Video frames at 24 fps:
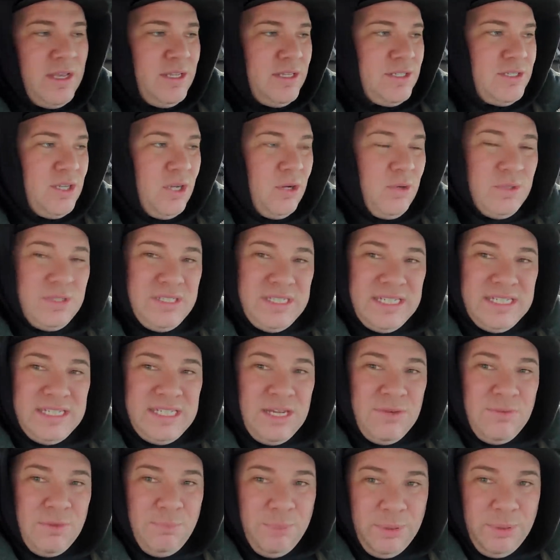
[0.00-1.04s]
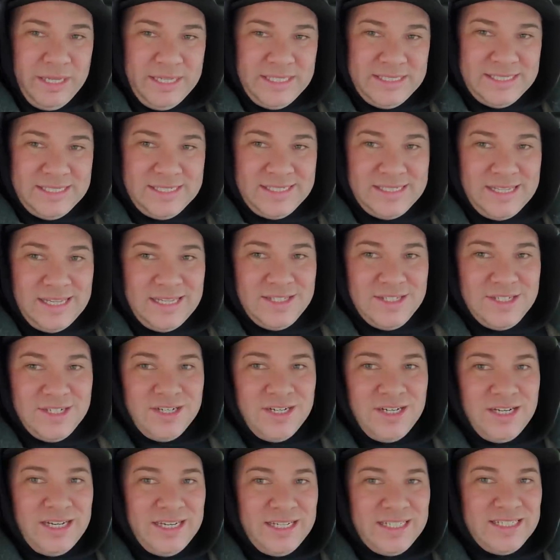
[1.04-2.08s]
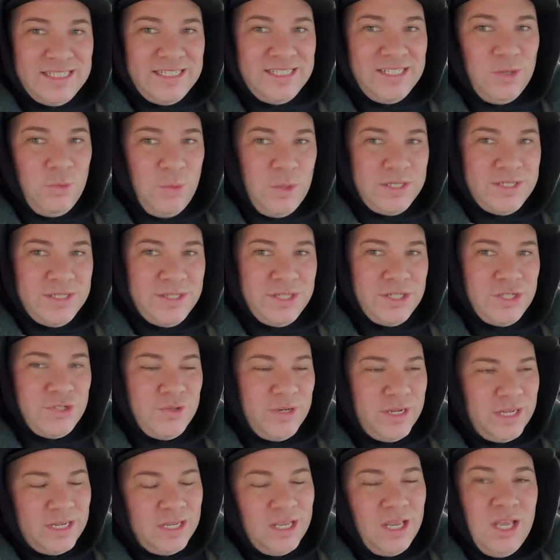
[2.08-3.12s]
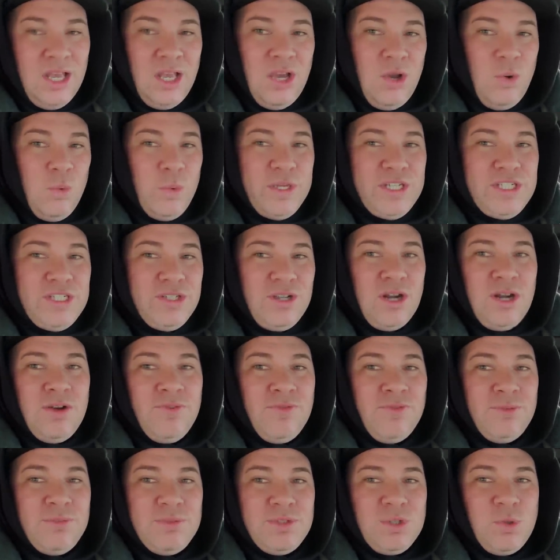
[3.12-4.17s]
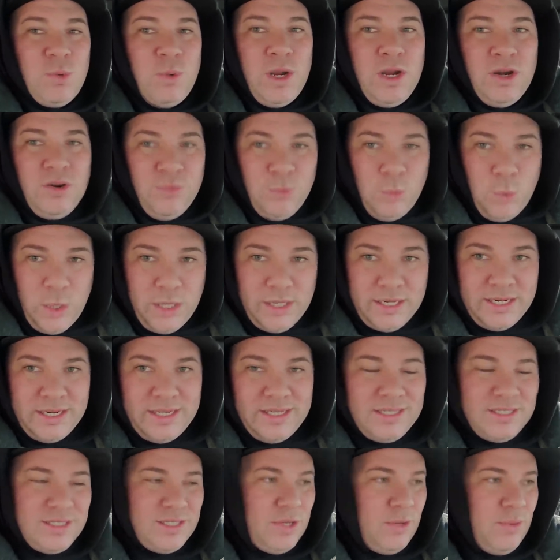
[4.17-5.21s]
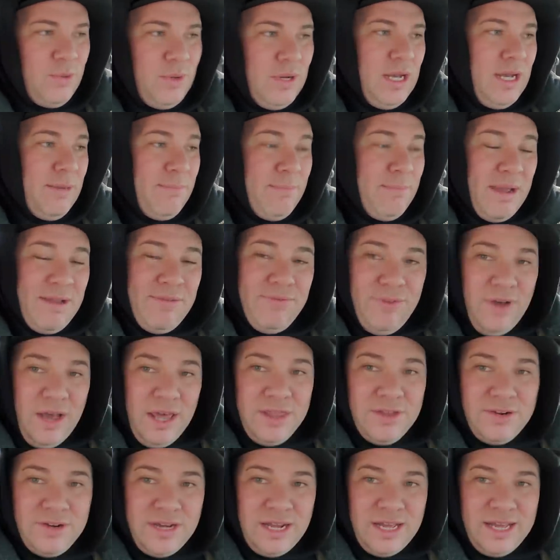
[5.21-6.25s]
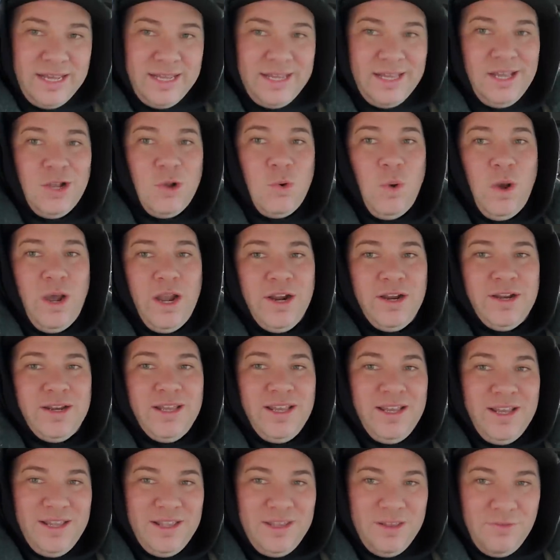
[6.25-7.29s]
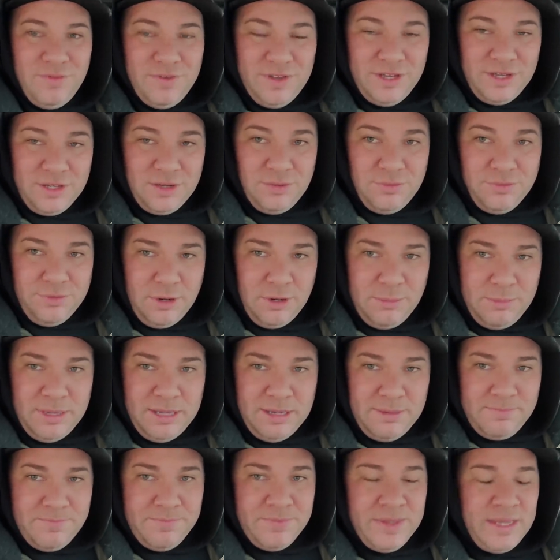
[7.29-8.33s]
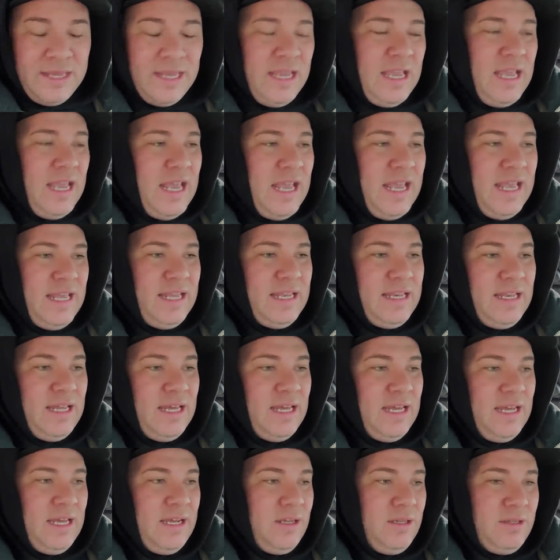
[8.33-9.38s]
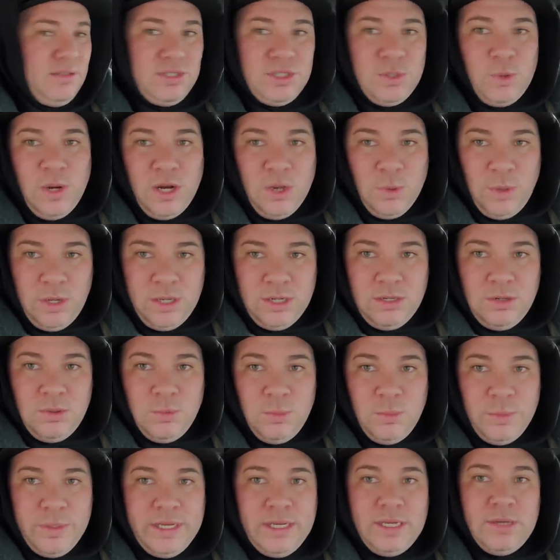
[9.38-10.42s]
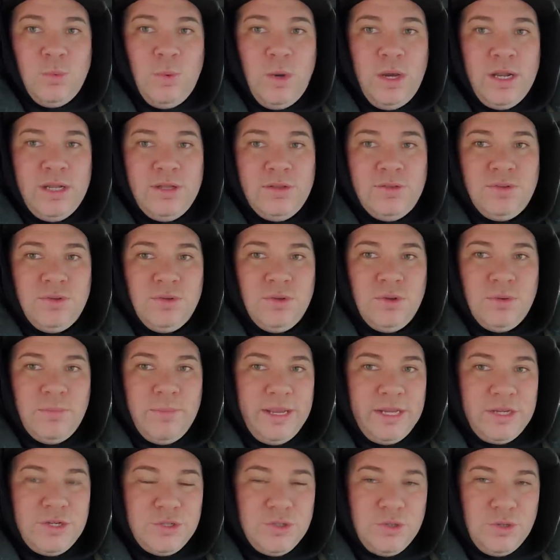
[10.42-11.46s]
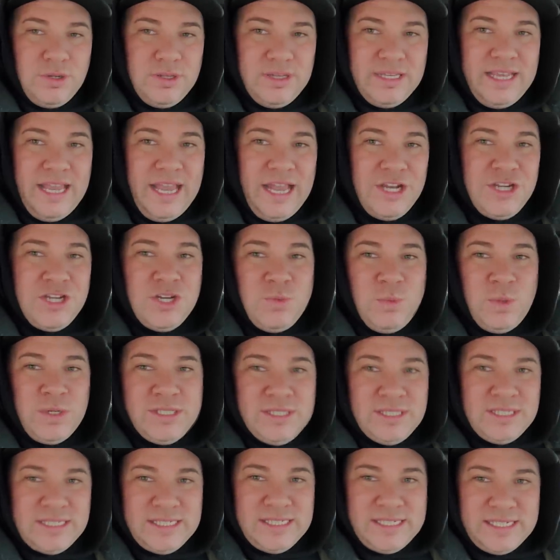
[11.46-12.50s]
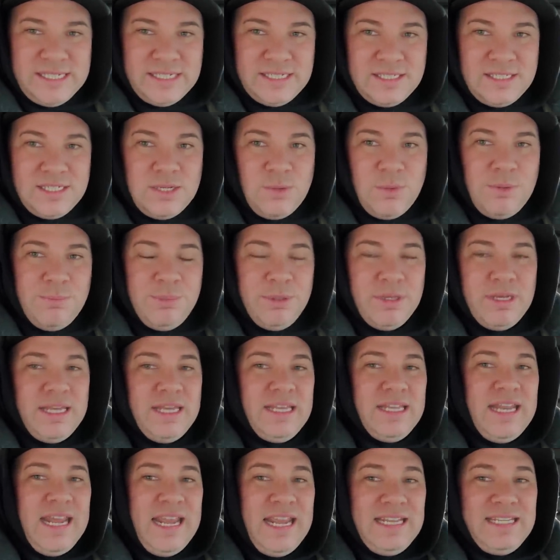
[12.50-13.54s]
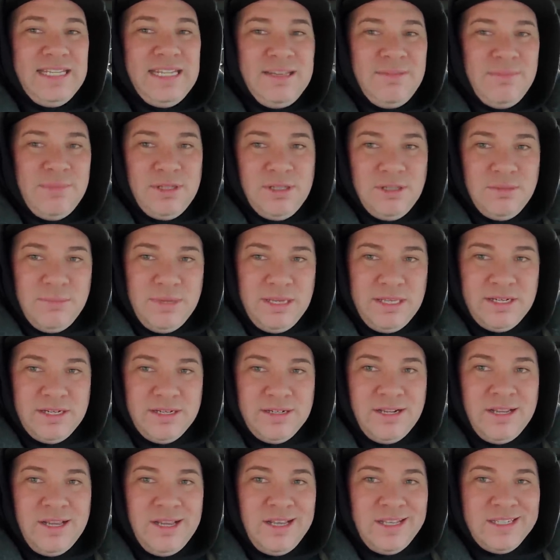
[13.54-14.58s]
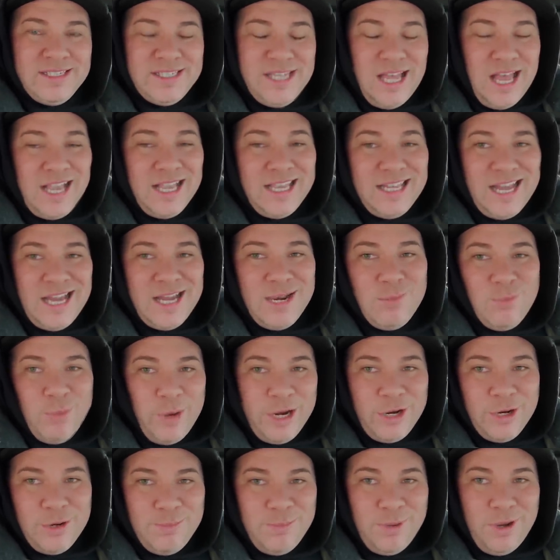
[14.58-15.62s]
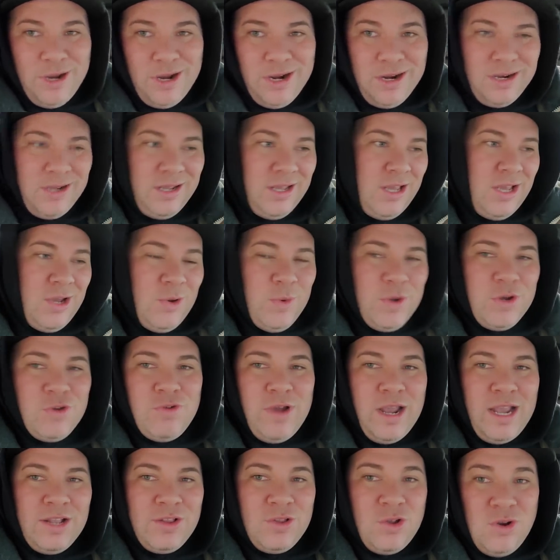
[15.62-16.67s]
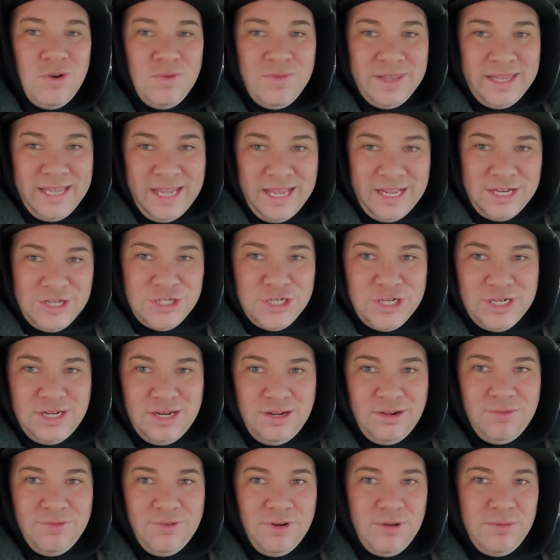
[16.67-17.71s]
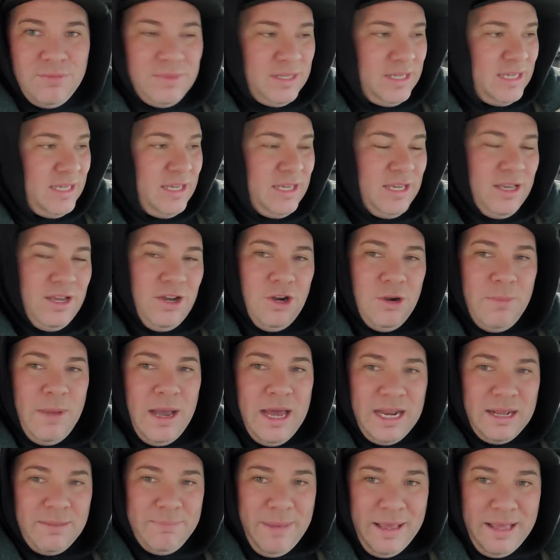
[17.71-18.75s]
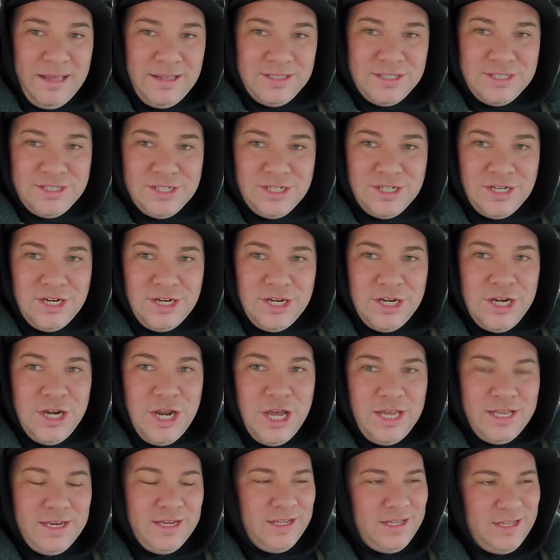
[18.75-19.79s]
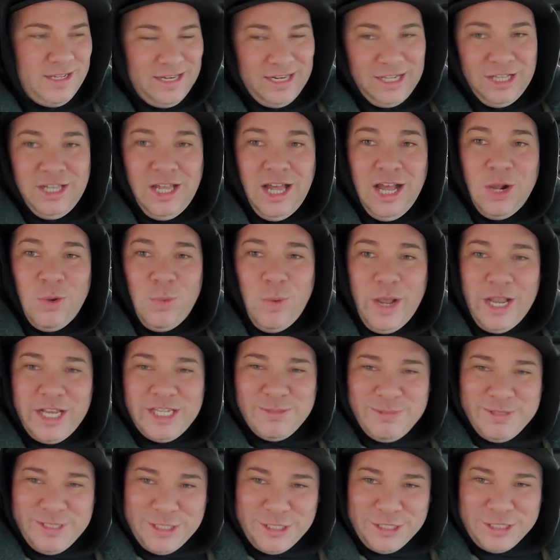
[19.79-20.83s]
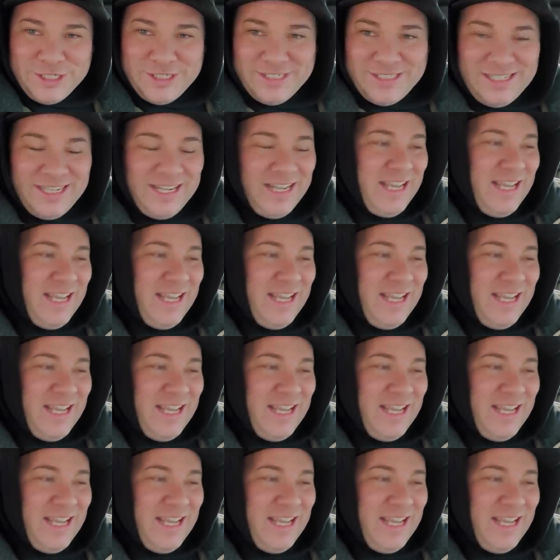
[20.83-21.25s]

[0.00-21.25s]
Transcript: So since he replaced the sensor and it still wasn't the trick, we started from square one. So uh, my father and I acquired the vehicle from him, and uh, square one, we wanted to make sure the engine wasn't seized. So we put an eighteen millimeter socket on a breaker bar, we cranked over the engine from the harmonic balancer nut in a clockwise position.